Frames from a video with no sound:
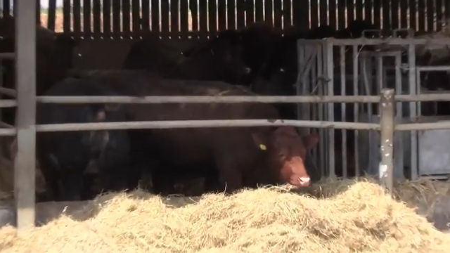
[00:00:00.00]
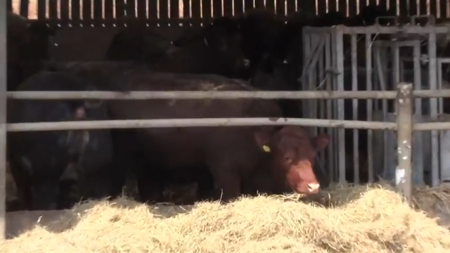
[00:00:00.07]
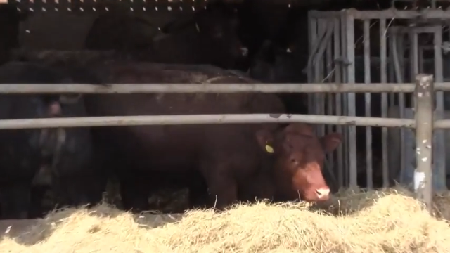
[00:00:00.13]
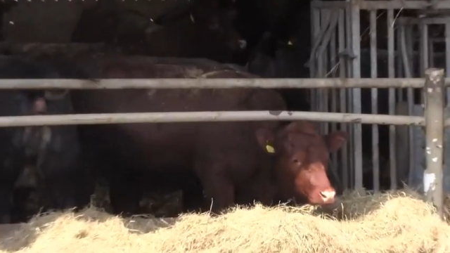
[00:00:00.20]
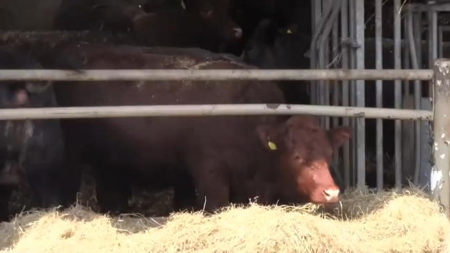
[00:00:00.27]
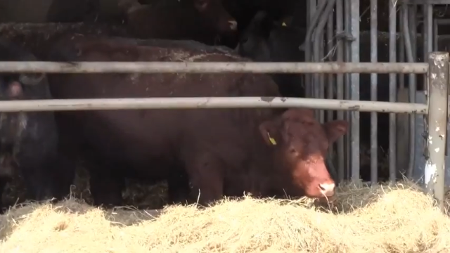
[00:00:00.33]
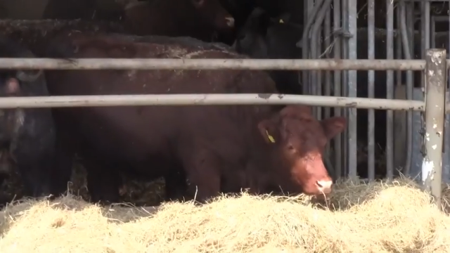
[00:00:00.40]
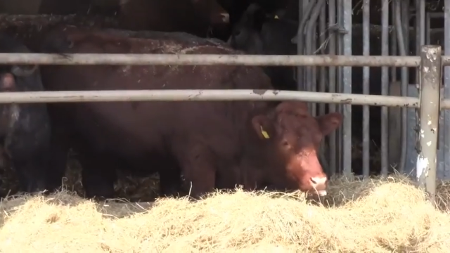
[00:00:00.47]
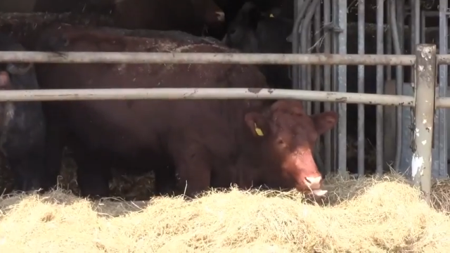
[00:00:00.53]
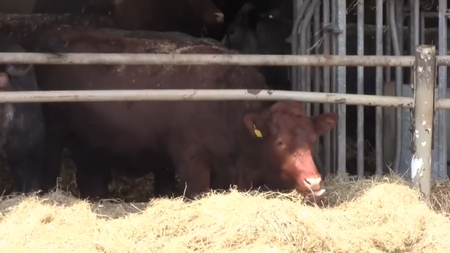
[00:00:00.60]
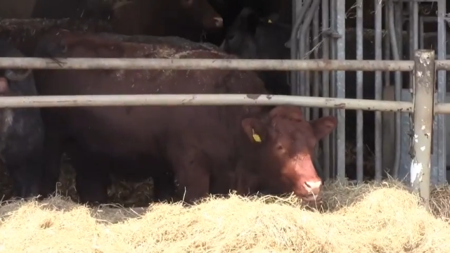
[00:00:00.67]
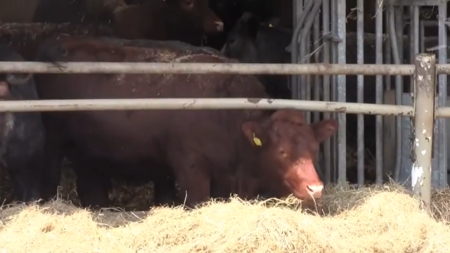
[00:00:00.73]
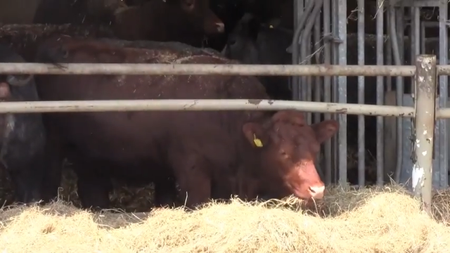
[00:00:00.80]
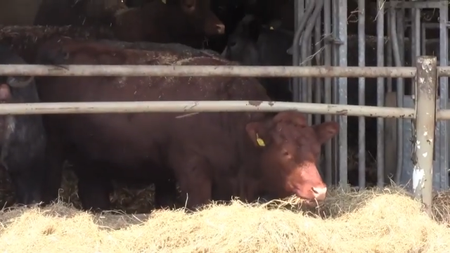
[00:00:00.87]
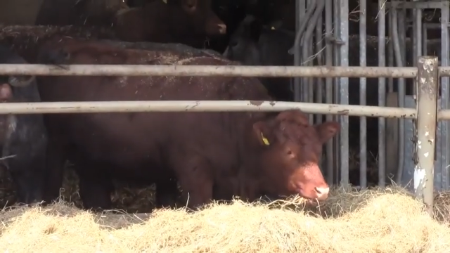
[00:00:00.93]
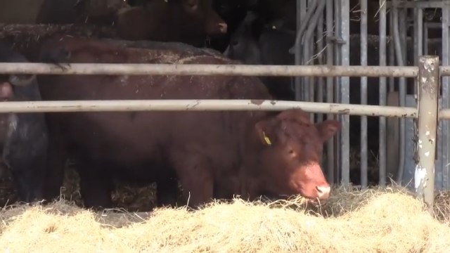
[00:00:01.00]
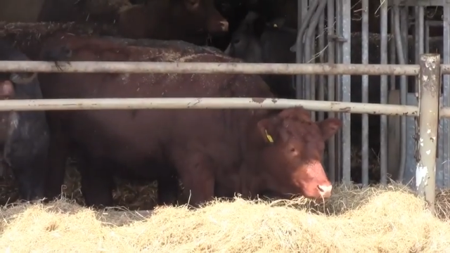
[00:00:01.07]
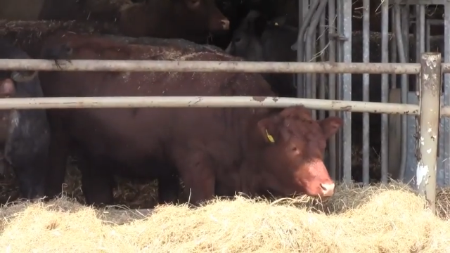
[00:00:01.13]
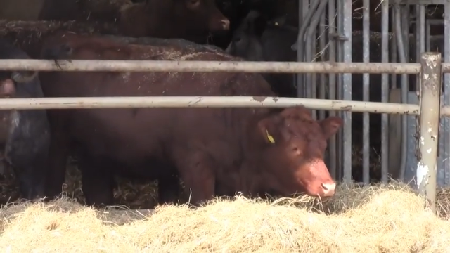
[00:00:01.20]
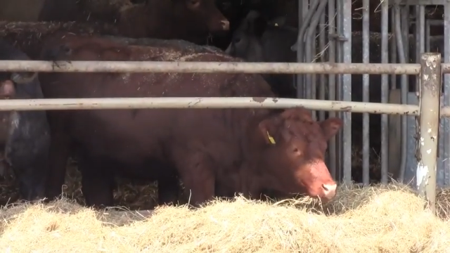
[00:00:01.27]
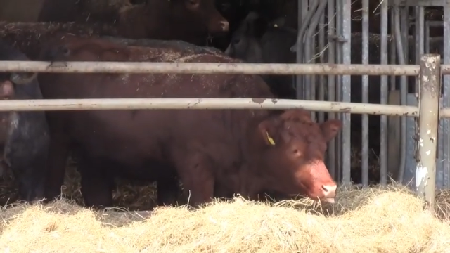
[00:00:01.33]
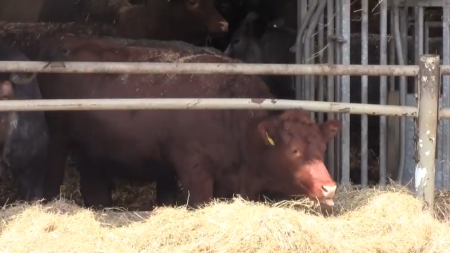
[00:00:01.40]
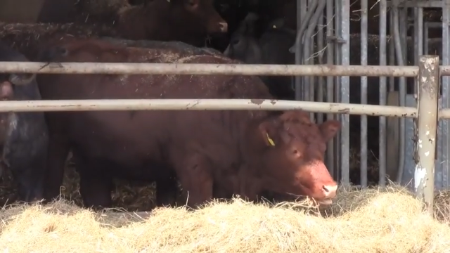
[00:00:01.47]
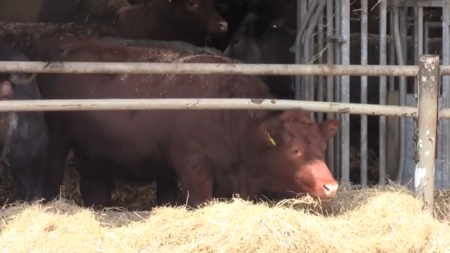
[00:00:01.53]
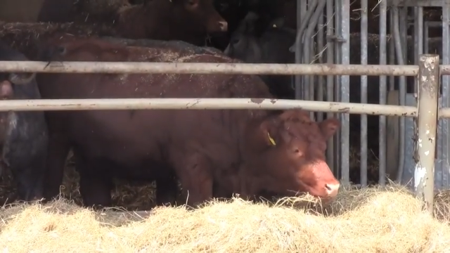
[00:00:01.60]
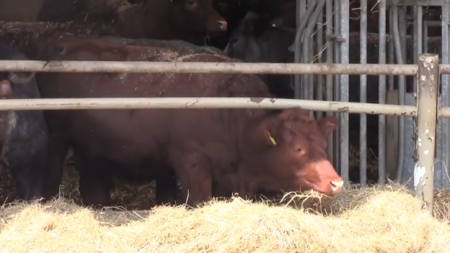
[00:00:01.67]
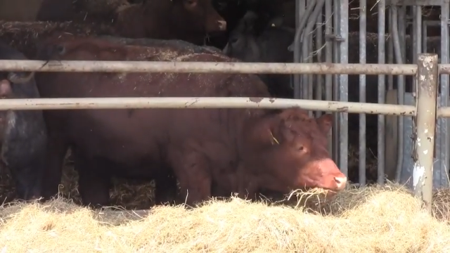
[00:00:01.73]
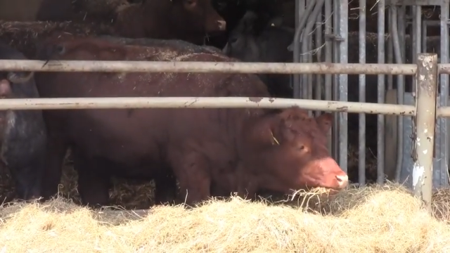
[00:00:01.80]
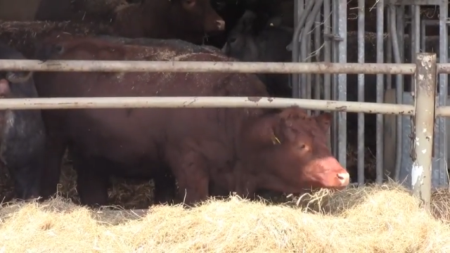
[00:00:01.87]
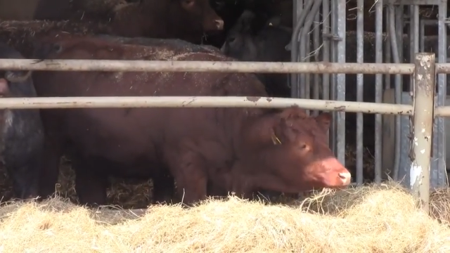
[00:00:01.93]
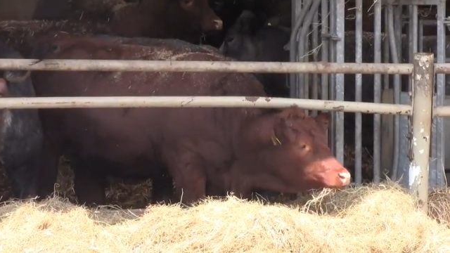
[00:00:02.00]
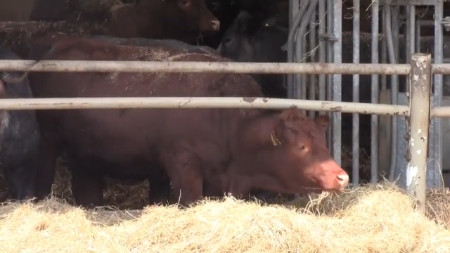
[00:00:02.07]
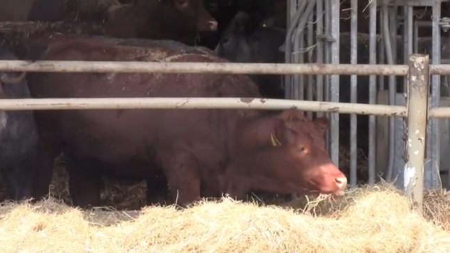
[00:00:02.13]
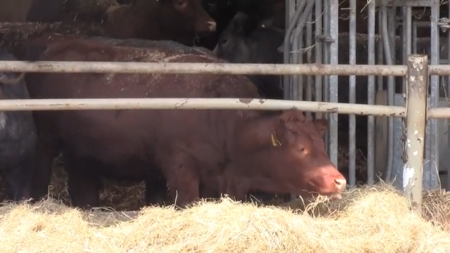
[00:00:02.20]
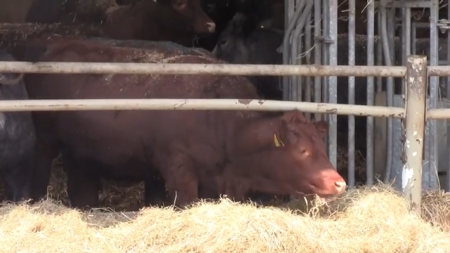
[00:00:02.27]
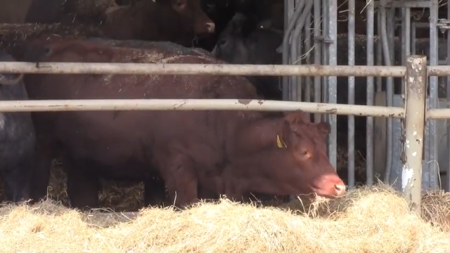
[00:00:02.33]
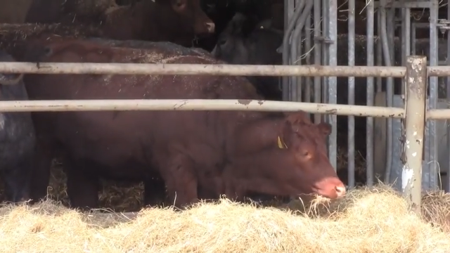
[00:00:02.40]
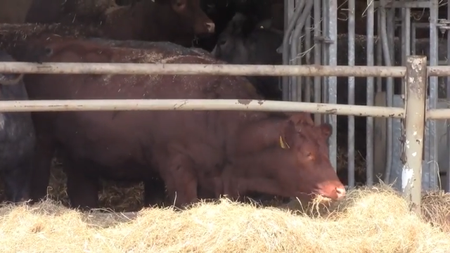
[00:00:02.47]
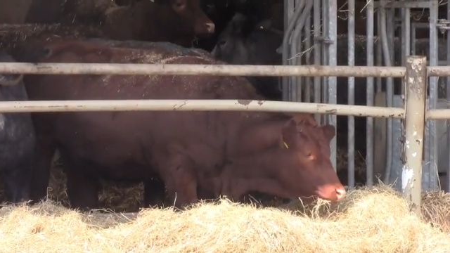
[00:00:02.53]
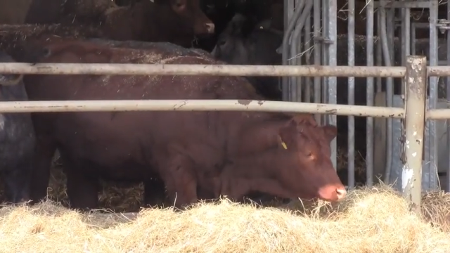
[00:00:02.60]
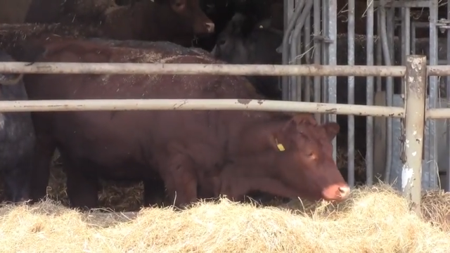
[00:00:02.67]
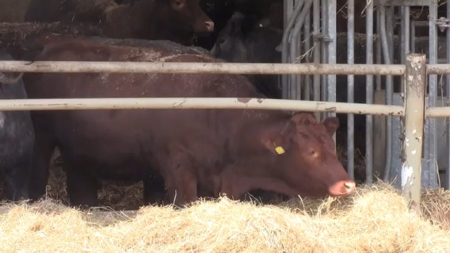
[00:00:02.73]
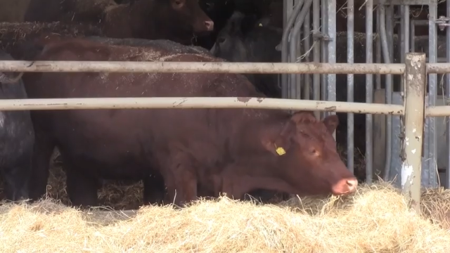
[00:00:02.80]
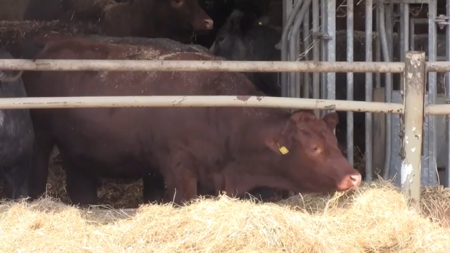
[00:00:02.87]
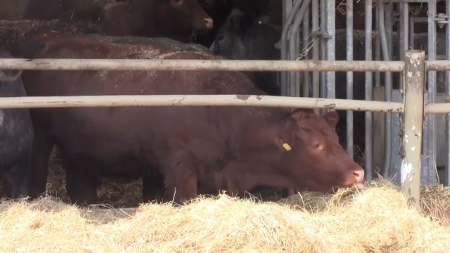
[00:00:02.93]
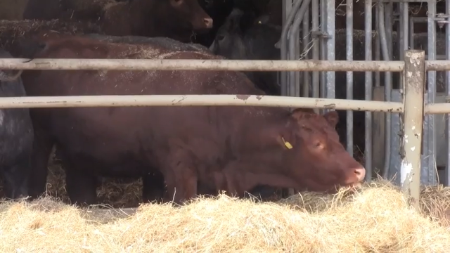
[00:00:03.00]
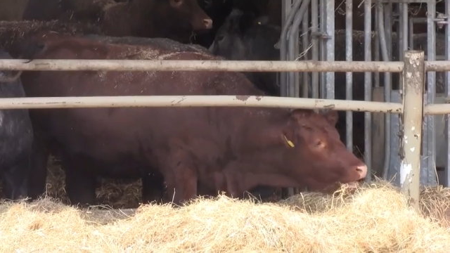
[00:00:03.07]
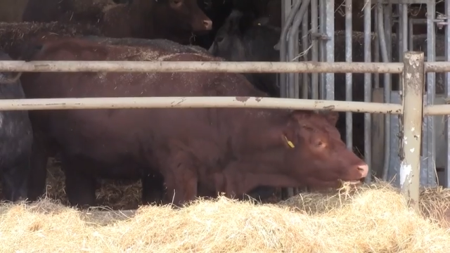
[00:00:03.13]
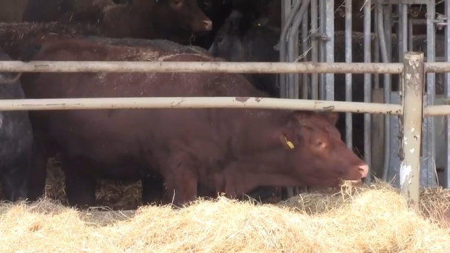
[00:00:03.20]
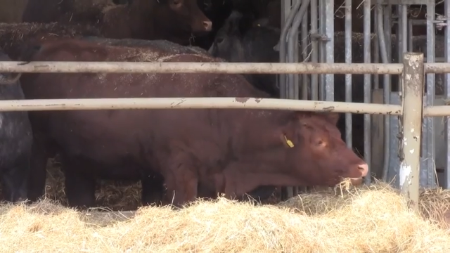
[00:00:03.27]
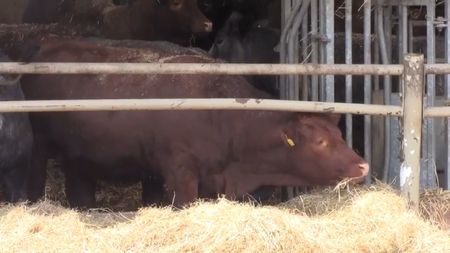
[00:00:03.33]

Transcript: No face is visible, so there are no lips to read.